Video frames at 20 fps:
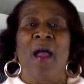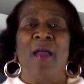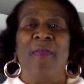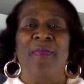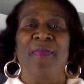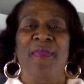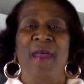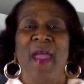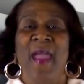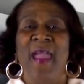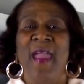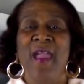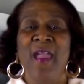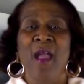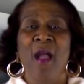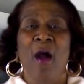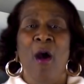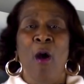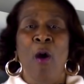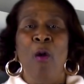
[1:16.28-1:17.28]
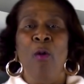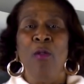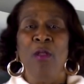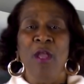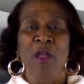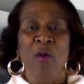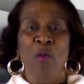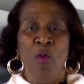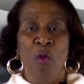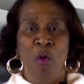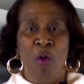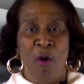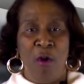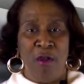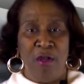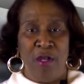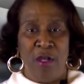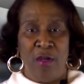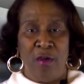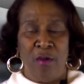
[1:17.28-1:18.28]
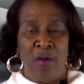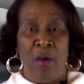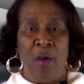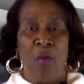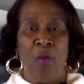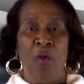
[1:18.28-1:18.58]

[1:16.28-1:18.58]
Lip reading: They only warn you